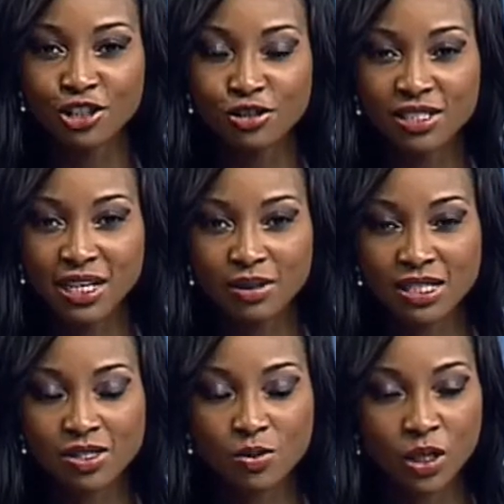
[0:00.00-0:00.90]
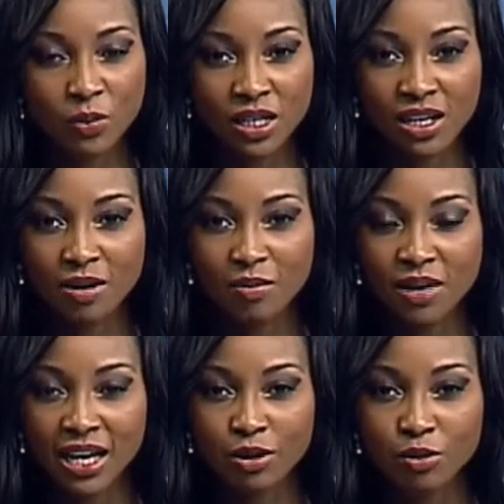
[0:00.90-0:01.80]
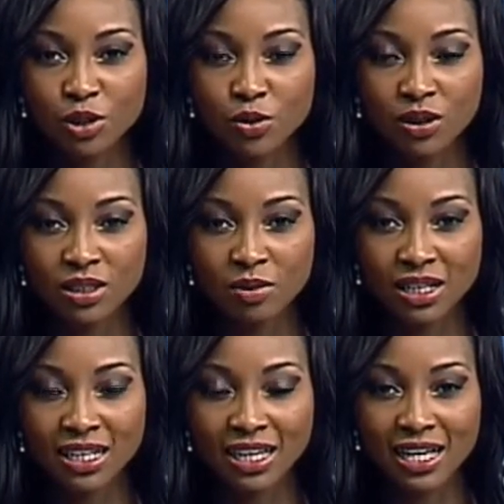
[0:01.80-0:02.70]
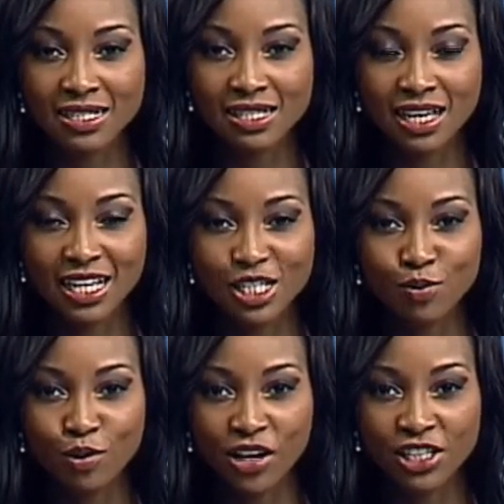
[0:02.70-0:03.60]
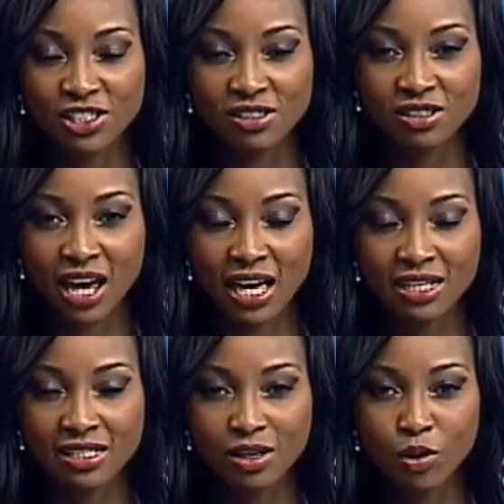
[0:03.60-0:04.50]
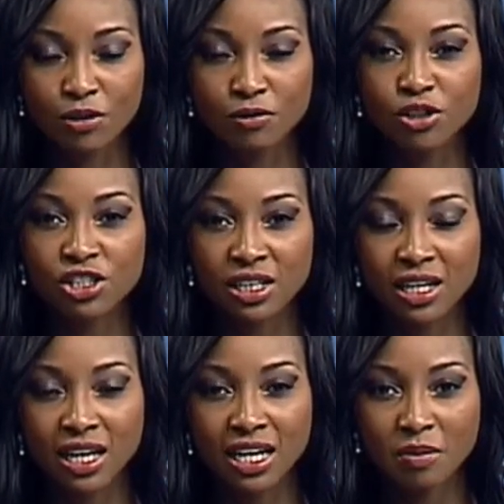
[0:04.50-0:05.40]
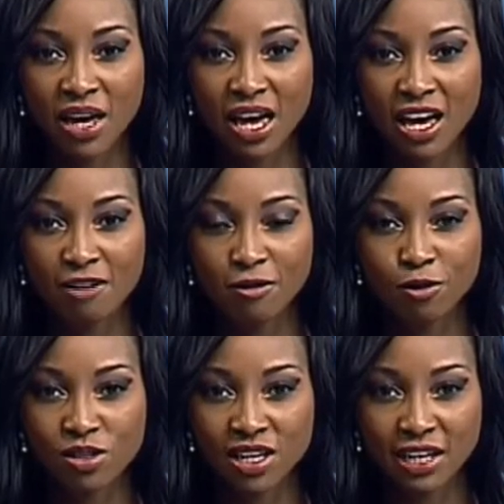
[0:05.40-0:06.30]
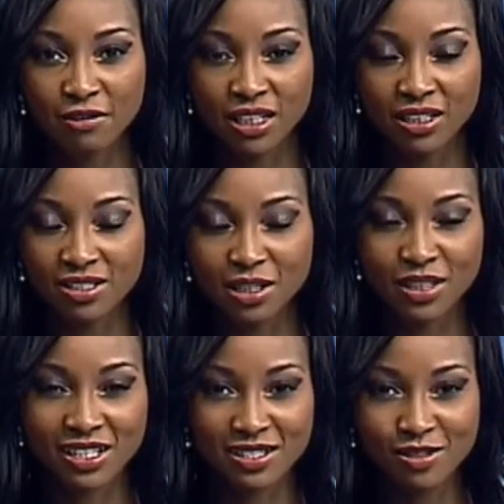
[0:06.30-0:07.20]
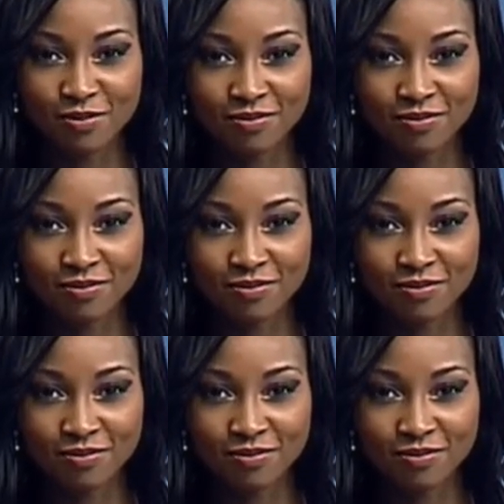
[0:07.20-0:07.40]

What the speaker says: Do stay with us. When we come back, we'll be talking about gas exploration and what future it may have for South Africa. Stay with us.